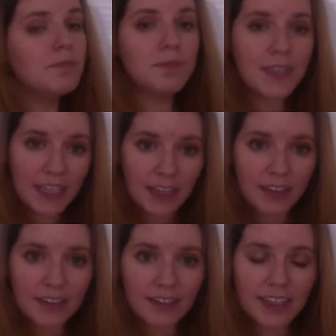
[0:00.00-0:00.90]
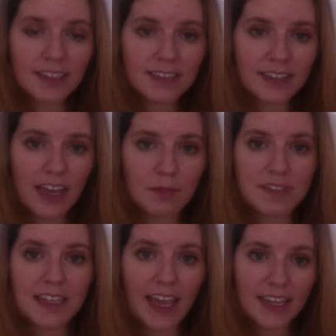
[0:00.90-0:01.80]
P in this claim
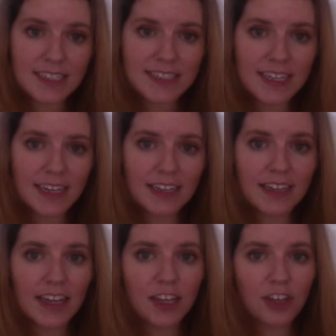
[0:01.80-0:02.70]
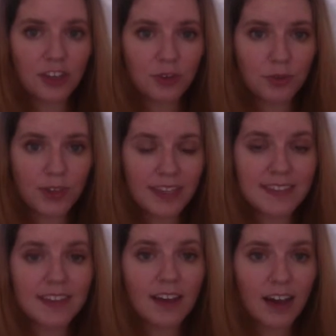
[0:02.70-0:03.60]
is the antecedent and Q
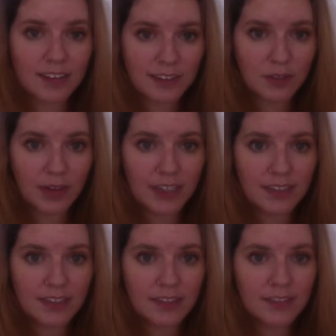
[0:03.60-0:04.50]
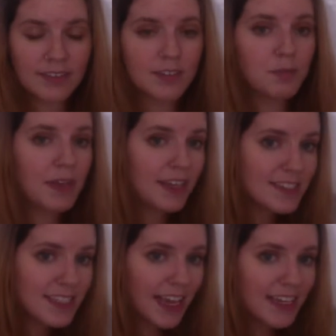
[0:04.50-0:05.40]
is the consequent. So P
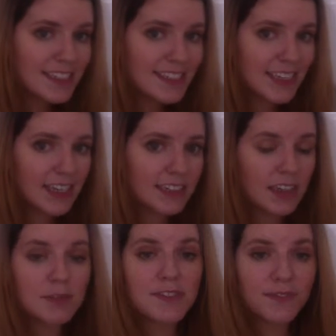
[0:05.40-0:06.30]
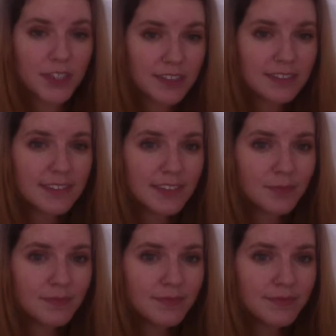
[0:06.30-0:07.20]
is the antecedent, it comes first.
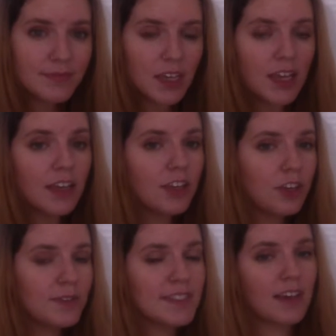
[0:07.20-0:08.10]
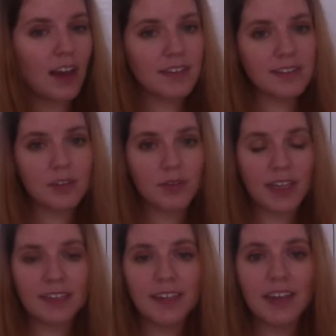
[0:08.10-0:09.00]
Q is the
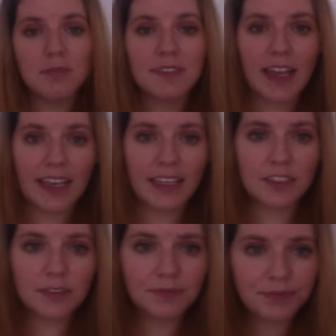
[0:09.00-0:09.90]
consequent, it comes second.